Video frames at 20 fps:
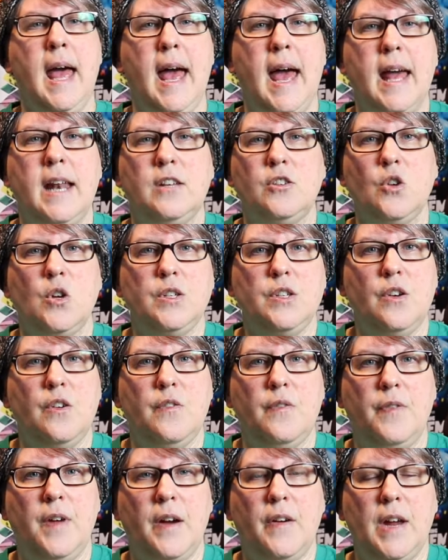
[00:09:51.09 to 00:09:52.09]
And it's also
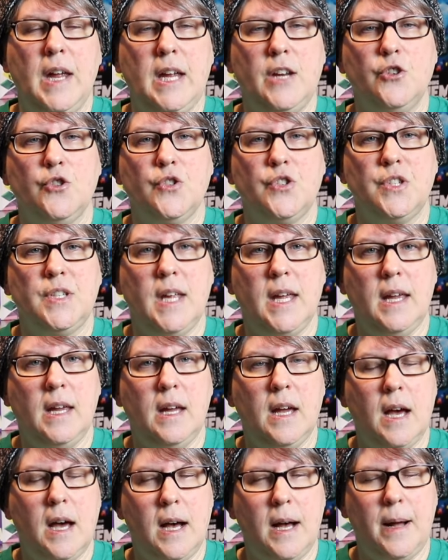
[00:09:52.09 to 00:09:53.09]
a very
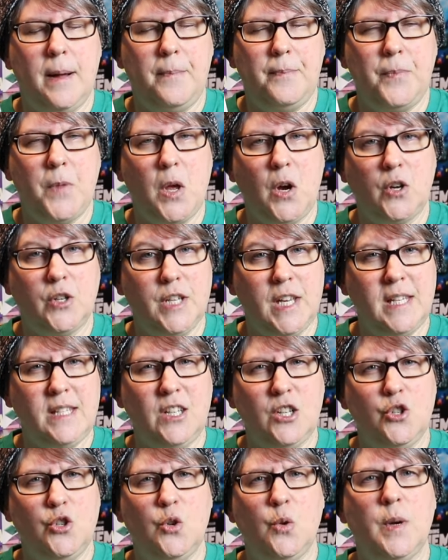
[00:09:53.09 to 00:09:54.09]
interesting um,
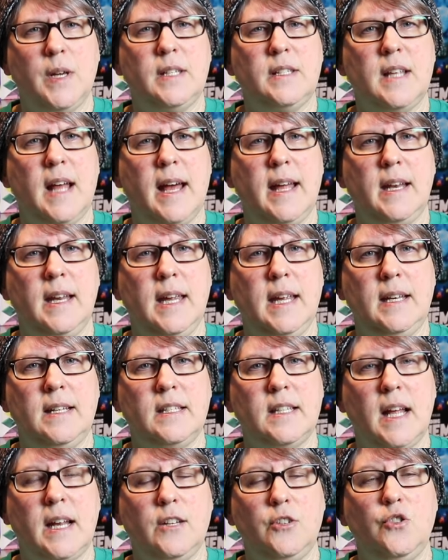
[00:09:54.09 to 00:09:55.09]
artistic choice that he
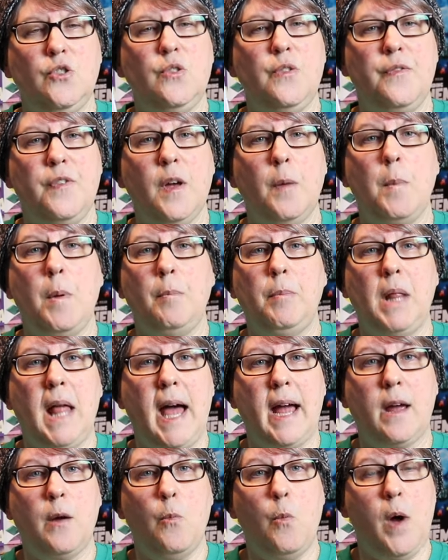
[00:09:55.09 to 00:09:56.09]
decided to do the film in
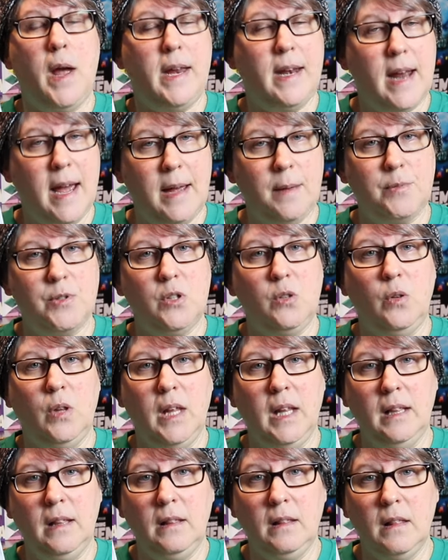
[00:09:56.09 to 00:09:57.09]
black and white, and I
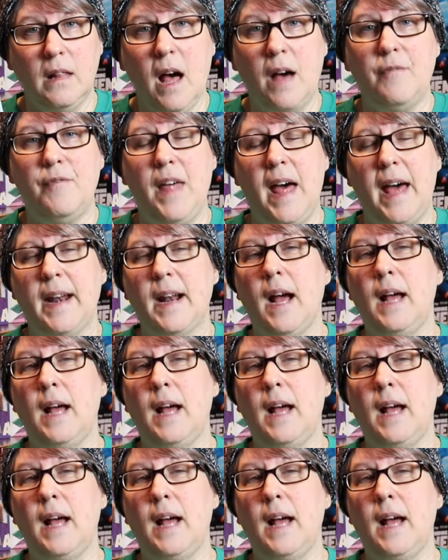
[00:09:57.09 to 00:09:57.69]
absolutely love that.